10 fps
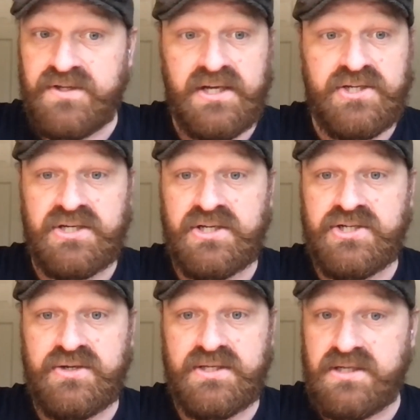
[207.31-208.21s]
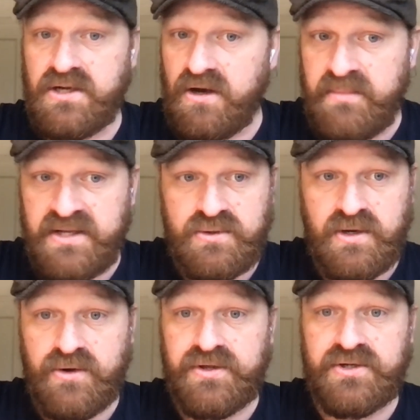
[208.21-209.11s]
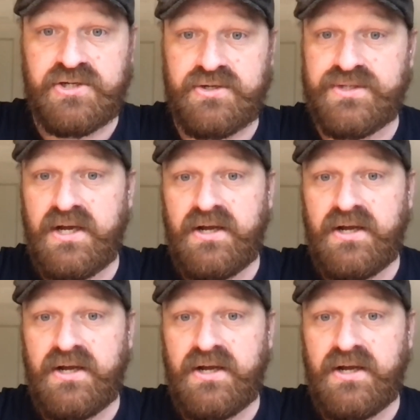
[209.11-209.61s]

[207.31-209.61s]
addiction issues, there's a lot of mental health issues,